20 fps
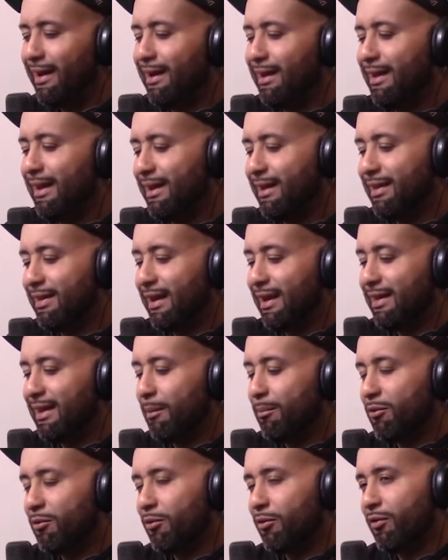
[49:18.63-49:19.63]
that, that type
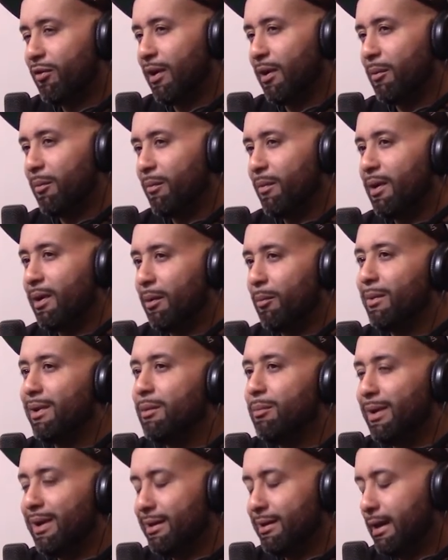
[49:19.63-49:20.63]
of um,
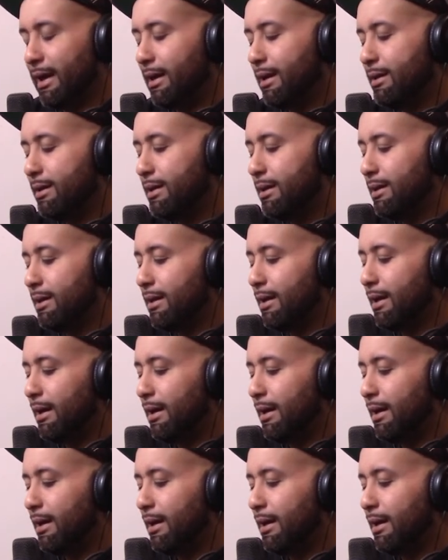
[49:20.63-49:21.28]
mentality.